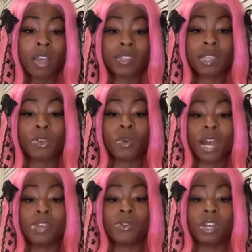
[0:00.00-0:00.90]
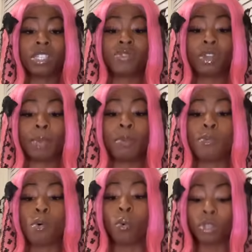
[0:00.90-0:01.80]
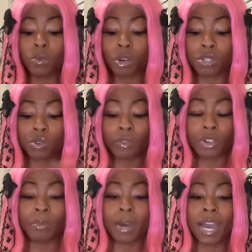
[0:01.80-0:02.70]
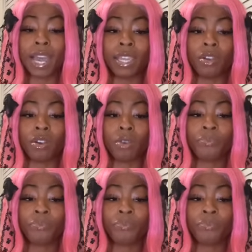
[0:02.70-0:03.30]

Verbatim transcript: Some of you guys, you could have just felt like people only wanted you for your body or